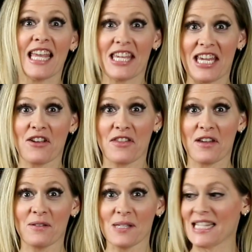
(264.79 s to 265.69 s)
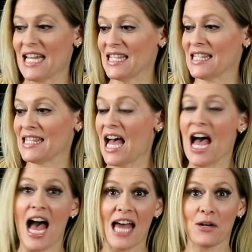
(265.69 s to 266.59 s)
You hear those? That's the
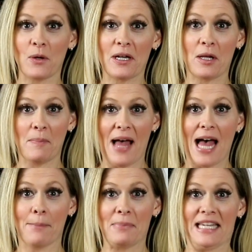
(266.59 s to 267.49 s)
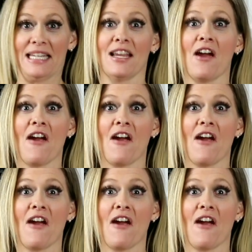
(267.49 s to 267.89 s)
hot oil popping.